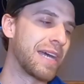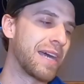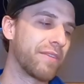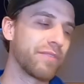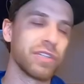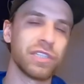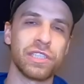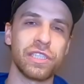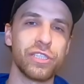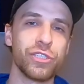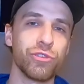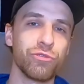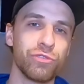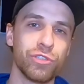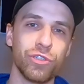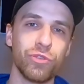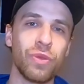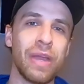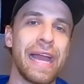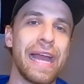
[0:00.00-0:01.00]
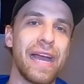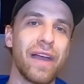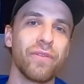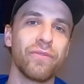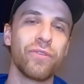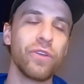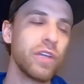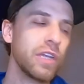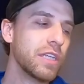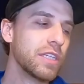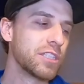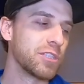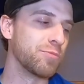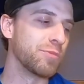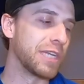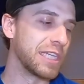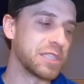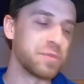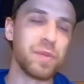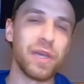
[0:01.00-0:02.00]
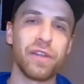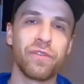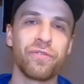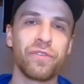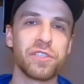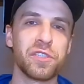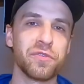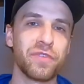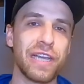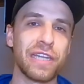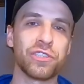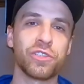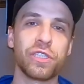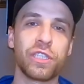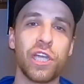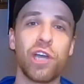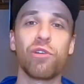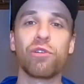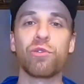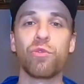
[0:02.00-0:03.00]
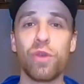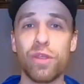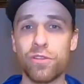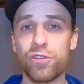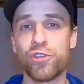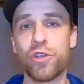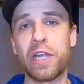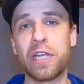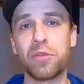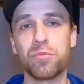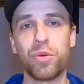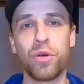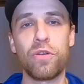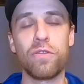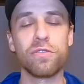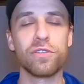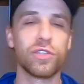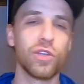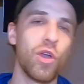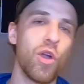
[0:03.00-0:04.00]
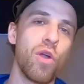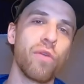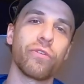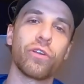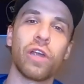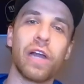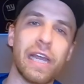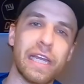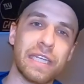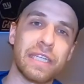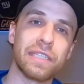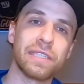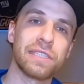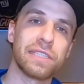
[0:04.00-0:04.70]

obviously you do have some nice benefits of actually going with trekking poles over hiking